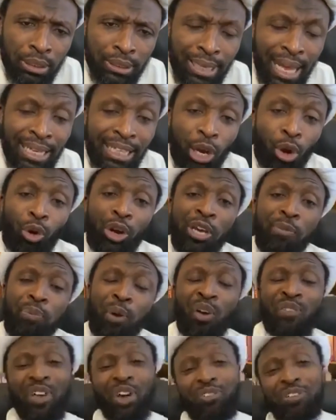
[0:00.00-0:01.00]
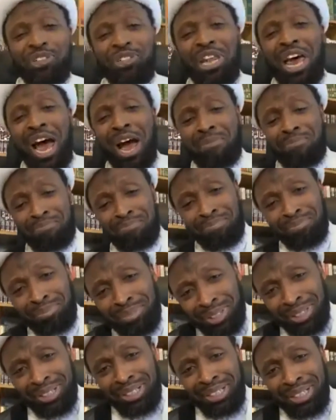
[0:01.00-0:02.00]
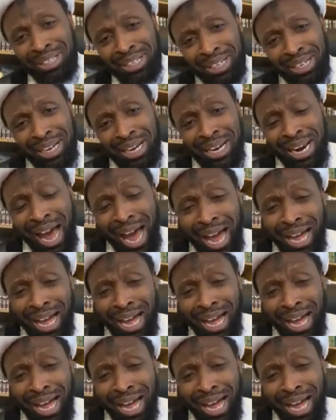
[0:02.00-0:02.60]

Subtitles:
that the Holy Prophet of Islam and